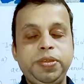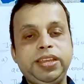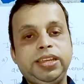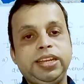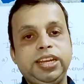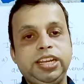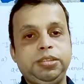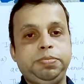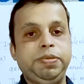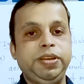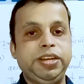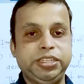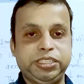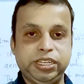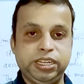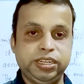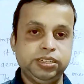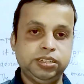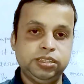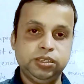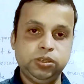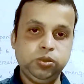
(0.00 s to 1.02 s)

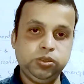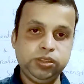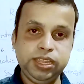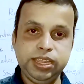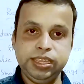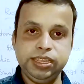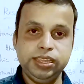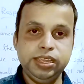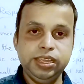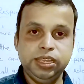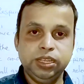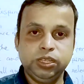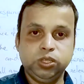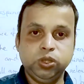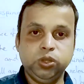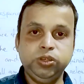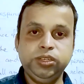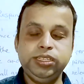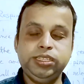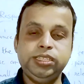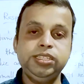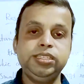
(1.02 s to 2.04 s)
respiration. Okay. So
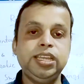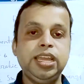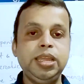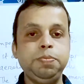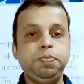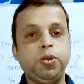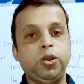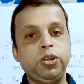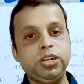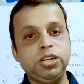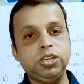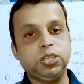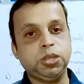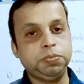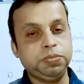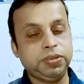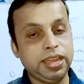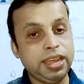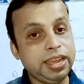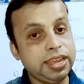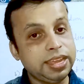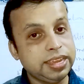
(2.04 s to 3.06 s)
this is the importance of
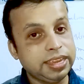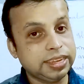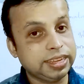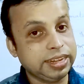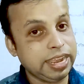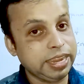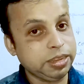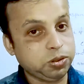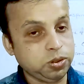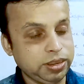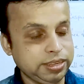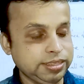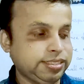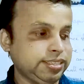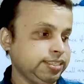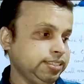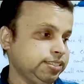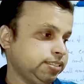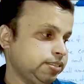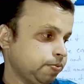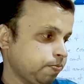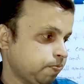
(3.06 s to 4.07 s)
the
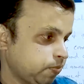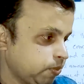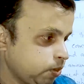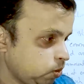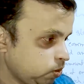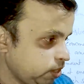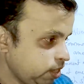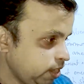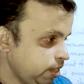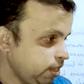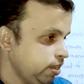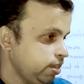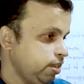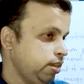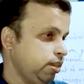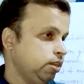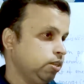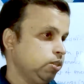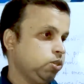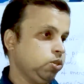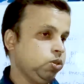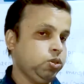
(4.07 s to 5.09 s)
glycolysis. Okay.
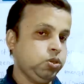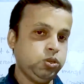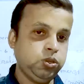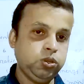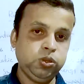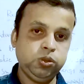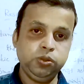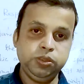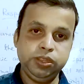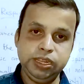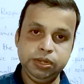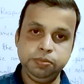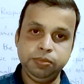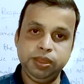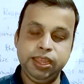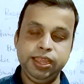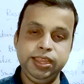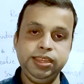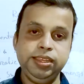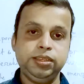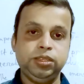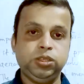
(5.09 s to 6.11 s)
So
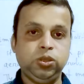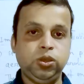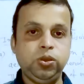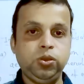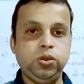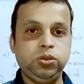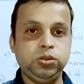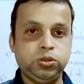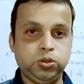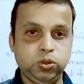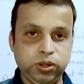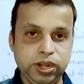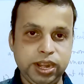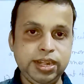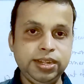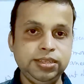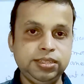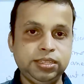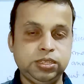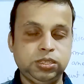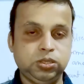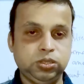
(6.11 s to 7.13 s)

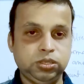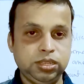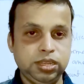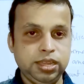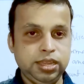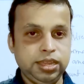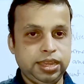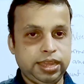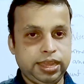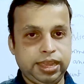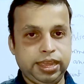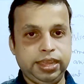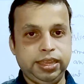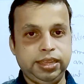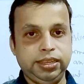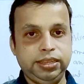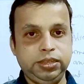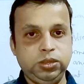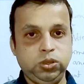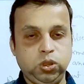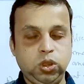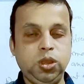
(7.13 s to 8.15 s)
students,
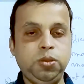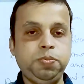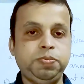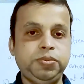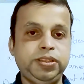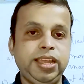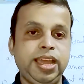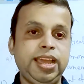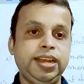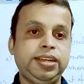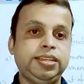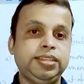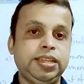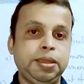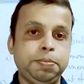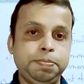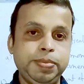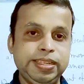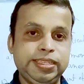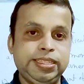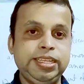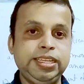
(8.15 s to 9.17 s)
I hope that the
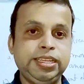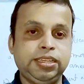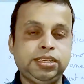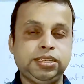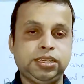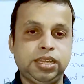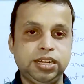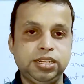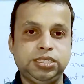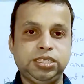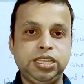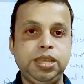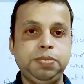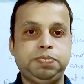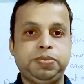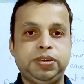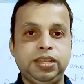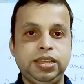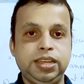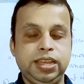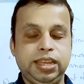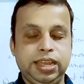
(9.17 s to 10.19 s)
basic
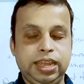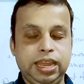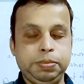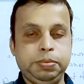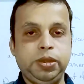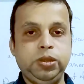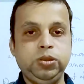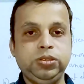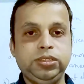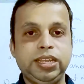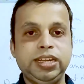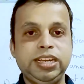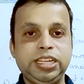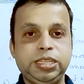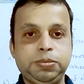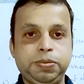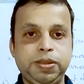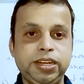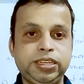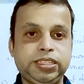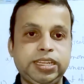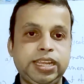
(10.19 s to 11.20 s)
concept about the
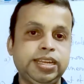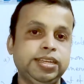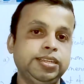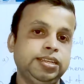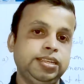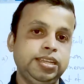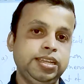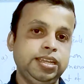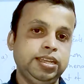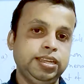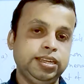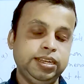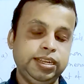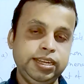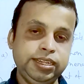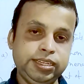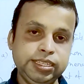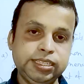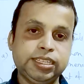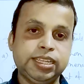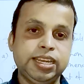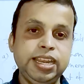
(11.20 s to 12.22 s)
respiration, it
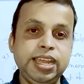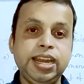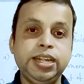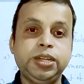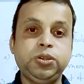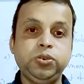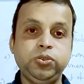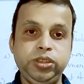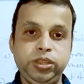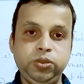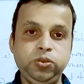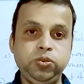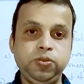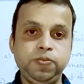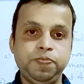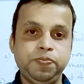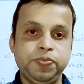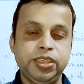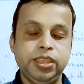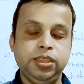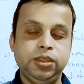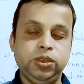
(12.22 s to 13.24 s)
is clear to you.
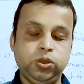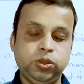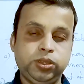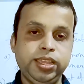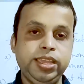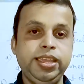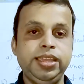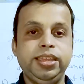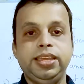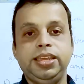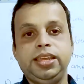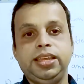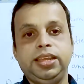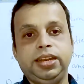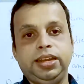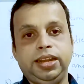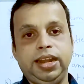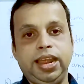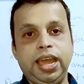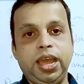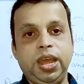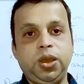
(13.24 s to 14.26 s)
Okay.
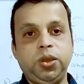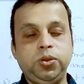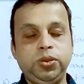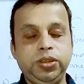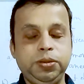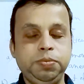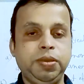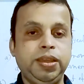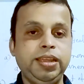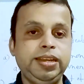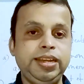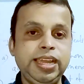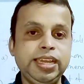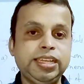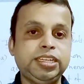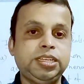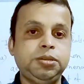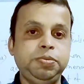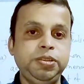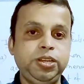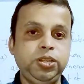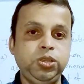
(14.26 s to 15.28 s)
Now in my
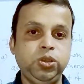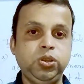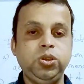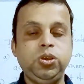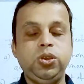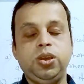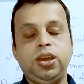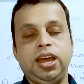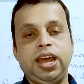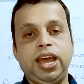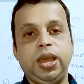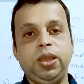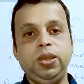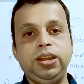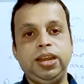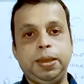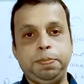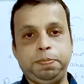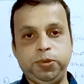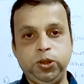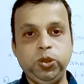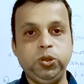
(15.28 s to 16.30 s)
next video, I will
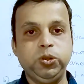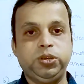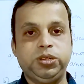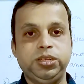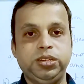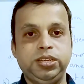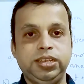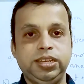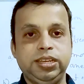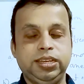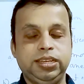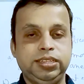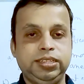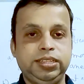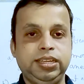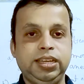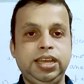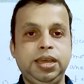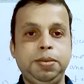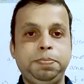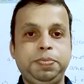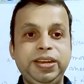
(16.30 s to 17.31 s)
upload
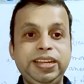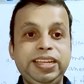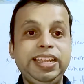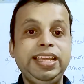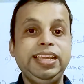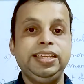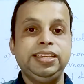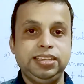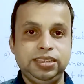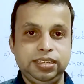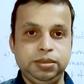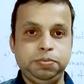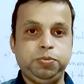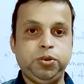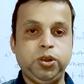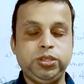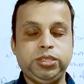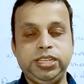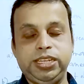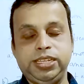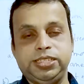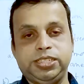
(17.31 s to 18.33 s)
the breathing
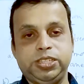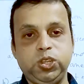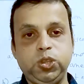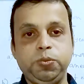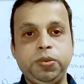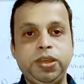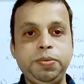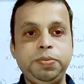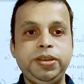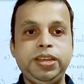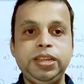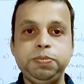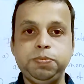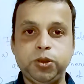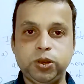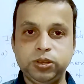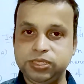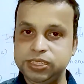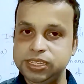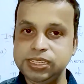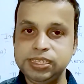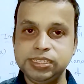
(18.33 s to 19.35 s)
process, human breathing
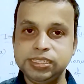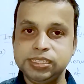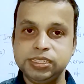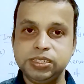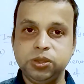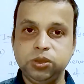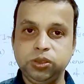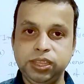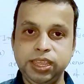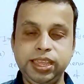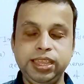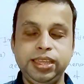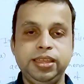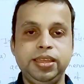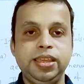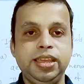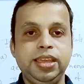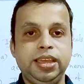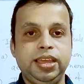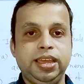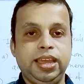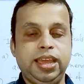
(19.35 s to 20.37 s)
process.
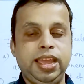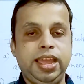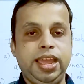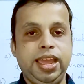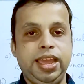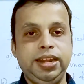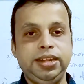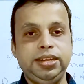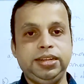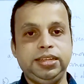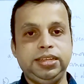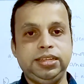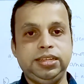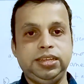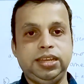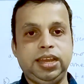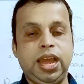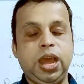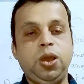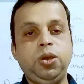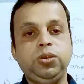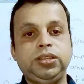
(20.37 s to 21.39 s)
Okay. And
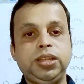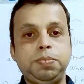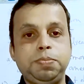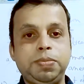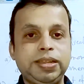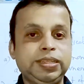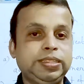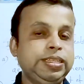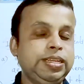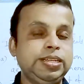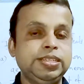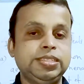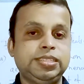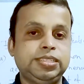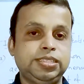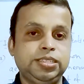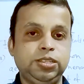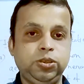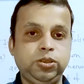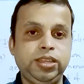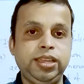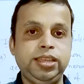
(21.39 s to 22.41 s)
how the muscles,
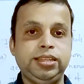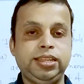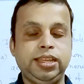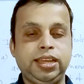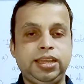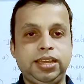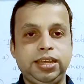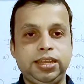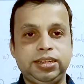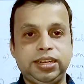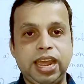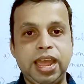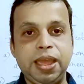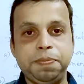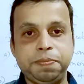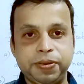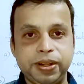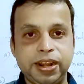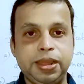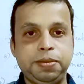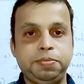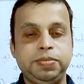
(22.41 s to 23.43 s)
okay, the
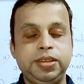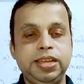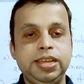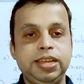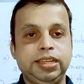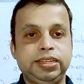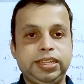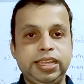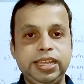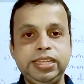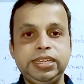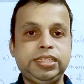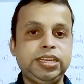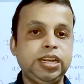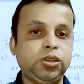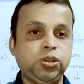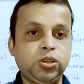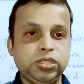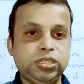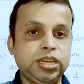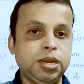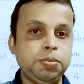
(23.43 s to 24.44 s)
diaphragm, the
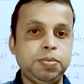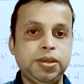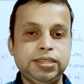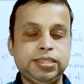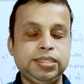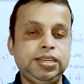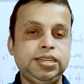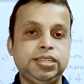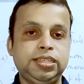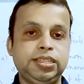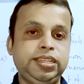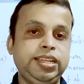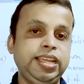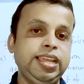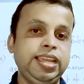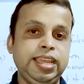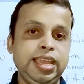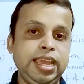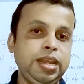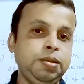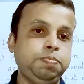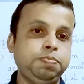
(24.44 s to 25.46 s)
intercostal muscles, they
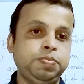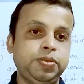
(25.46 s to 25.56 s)
help